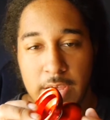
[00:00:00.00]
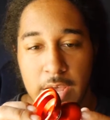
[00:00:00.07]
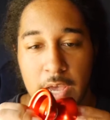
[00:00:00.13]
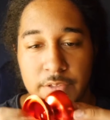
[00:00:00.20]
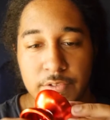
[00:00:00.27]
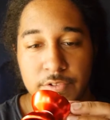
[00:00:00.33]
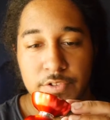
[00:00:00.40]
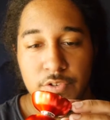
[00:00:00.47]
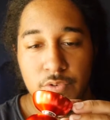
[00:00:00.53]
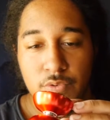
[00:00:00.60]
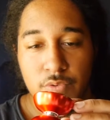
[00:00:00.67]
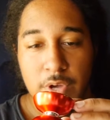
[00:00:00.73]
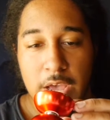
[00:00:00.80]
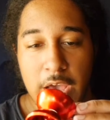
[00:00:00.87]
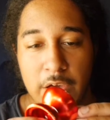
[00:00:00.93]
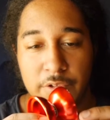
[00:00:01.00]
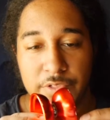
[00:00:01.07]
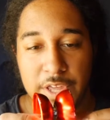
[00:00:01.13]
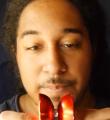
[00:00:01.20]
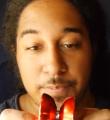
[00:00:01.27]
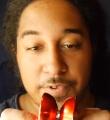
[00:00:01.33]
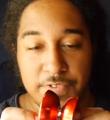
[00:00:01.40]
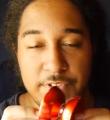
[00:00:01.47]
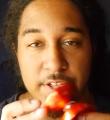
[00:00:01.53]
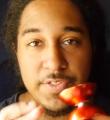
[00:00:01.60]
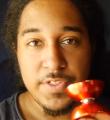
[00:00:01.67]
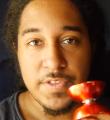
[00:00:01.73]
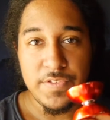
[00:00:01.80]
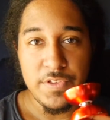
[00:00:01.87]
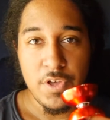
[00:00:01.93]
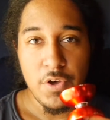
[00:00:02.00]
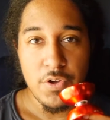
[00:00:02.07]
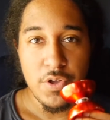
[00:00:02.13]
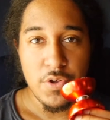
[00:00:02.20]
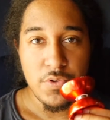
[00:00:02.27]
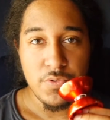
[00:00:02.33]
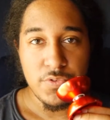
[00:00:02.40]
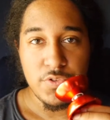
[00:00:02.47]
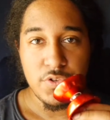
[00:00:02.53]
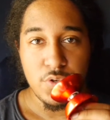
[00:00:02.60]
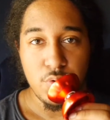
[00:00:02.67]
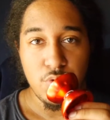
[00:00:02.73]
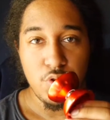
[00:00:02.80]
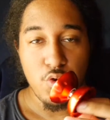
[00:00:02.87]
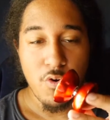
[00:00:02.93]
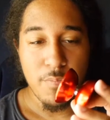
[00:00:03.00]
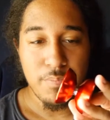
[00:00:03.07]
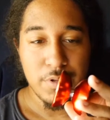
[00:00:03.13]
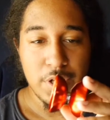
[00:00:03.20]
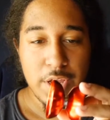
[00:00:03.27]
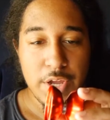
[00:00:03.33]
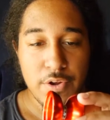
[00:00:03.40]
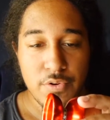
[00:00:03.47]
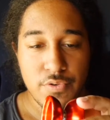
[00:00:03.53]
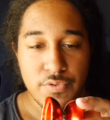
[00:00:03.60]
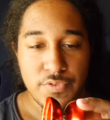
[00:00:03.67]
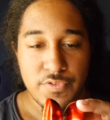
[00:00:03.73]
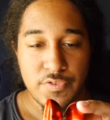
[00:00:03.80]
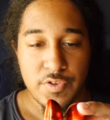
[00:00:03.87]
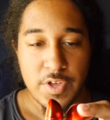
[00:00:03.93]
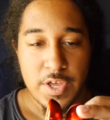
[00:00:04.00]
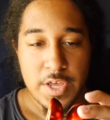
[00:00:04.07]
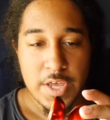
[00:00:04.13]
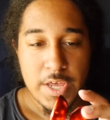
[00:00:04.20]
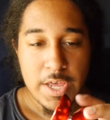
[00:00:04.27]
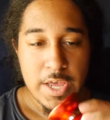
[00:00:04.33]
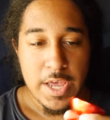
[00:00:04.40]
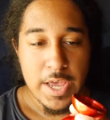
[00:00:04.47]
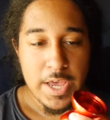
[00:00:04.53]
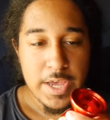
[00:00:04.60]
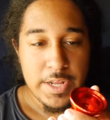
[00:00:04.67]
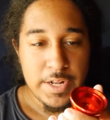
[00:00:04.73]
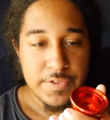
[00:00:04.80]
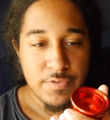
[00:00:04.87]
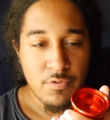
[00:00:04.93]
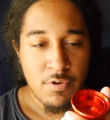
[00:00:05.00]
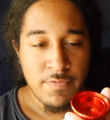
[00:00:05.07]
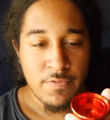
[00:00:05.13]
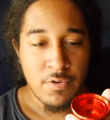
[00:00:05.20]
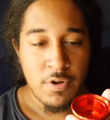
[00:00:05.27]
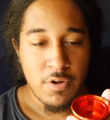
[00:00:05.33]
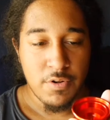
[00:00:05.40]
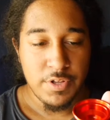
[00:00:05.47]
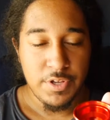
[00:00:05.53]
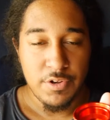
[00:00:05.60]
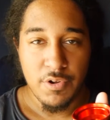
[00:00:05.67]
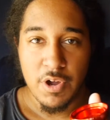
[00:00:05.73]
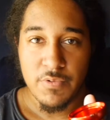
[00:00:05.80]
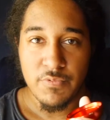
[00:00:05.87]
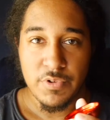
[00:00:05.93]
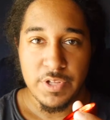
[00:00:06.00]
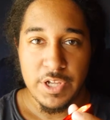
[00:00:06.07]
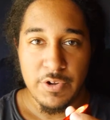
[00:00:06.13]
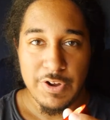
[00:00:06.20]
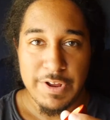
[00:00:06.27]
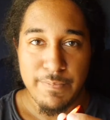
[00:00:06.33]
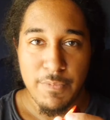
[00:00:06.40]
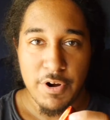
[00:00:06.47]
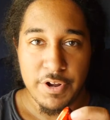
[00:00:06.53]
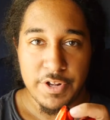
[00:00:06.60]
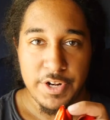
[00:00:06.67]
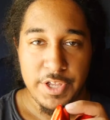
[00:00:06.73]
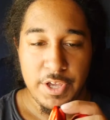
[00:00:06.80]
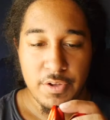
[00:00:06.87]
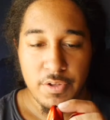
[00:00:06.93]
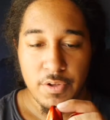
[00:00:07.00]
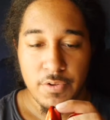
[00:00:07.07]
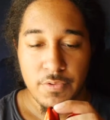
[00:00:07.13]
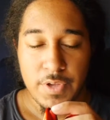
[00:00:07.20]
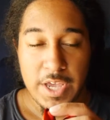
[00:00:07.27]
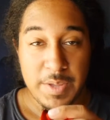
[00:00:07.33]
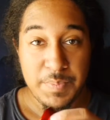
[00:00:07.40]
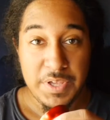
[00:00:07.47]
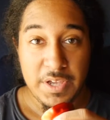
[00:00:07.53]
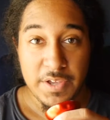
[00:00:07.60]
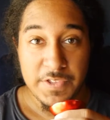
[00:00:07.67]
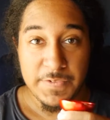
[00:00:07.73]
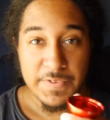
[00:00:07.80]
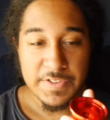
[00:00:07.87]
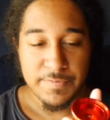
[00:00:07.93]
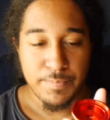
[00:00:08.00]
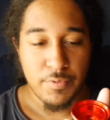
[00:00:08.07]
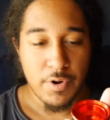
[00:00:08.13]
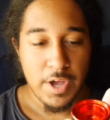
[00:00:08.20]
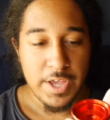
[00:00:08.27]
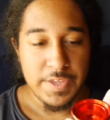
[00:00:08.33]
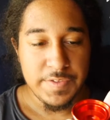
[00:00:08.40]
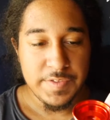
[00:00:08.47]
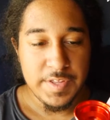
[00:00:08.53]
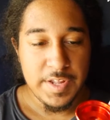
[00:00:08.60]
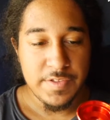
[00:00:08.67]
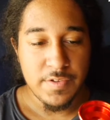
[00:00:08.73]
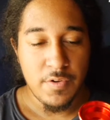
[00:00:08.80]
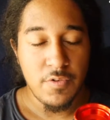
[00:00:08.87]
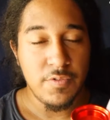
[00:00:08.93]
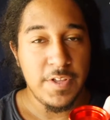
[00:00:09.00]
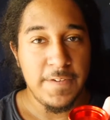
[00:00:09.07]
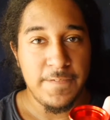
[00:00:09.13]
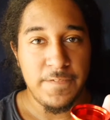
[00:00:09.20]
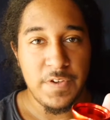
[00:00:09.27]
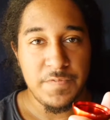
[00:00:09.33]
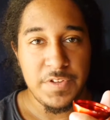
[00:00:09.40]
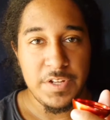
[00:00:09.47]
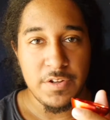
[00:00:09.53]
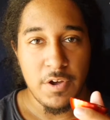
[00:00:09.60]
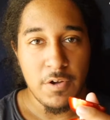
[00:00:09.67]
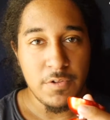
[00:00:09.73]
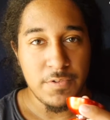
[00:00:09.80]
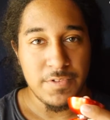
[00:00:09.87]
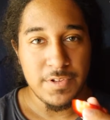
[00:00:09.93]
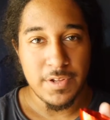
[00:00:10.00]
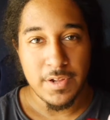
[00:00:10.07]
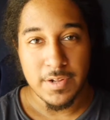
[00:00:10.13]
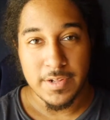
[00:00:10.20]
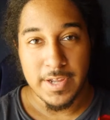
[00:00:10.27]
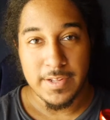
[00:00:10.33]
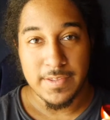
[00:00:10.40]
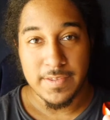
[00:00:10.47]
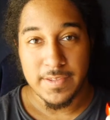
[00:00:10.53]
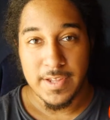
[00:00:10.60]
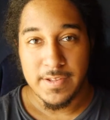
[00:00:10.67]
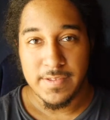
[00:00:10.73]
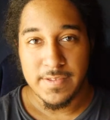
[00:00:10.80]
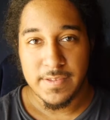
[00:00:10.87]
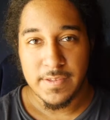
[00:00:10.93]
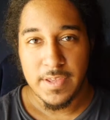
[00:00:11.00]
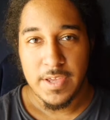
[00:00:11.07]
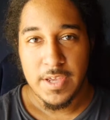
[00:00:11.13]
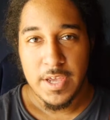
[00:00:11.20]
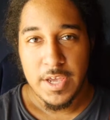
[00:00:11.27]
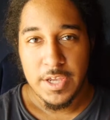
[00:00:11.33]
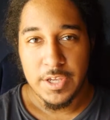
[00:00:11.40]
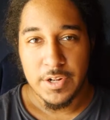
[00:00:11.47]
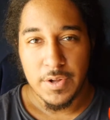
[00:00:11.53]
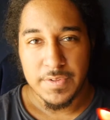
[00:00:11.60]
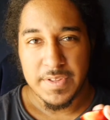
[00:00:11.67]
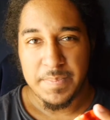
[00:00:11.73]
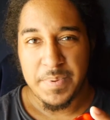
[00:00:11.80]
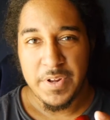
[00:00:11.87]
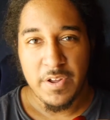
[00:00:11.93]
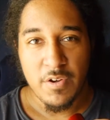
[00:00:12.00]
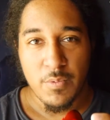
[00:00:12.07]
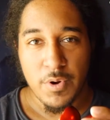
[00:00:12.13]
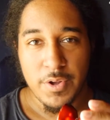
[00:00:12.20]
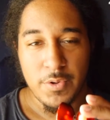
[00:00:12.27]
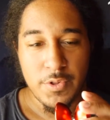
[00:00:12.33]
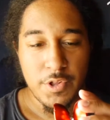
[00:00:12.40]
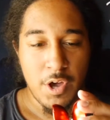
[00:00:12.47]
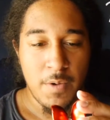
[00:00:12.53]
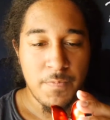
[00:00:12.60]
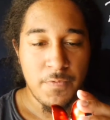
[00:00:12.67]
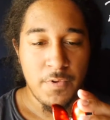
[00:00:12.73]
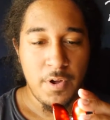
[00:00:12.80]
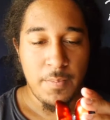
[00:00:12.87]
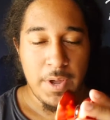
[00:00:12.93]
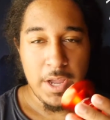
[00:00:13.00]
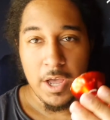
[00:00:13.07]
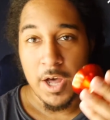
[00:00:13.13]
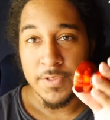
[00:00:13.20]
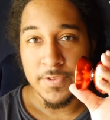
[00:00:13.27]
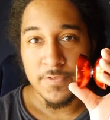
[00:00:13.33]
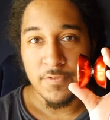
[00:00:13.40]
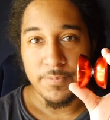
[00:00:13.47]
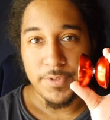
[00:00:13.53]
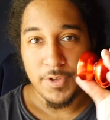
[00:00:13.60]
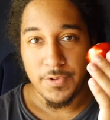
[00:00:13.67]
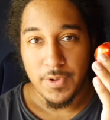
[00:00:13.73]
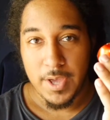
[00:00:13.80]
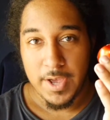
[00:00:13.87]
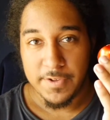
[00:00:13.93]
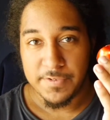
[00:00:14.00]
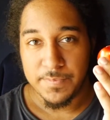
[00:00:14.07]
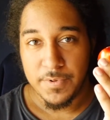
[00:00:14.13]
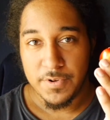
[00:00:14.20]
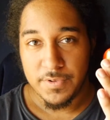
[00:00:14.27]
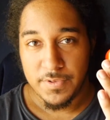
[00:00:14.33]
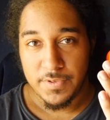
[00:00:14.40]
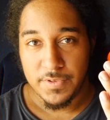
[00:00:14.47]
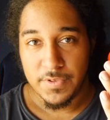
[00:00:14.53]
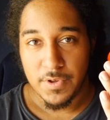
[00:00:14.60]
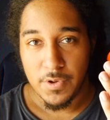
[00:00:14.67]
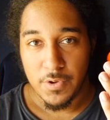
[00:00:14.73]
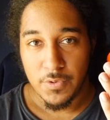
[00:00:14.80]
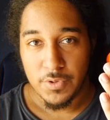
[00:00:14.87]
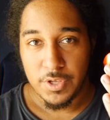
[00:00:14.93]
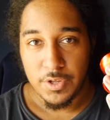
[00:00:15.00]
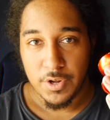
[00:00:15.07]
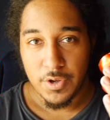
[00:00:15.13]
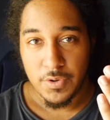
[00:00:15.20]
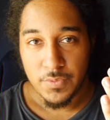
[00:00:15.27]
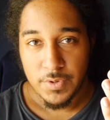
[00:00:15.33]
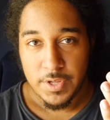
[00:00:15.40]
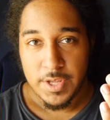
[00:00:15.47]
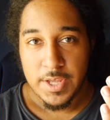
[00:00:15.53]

as into how they present this yo-yos to newer players. And it's overall, a really great marketed yo-yo. And because of its price, it's only $50.99. You know, depending on where you shop from, I got this from Yo-Yo Experts, so you know,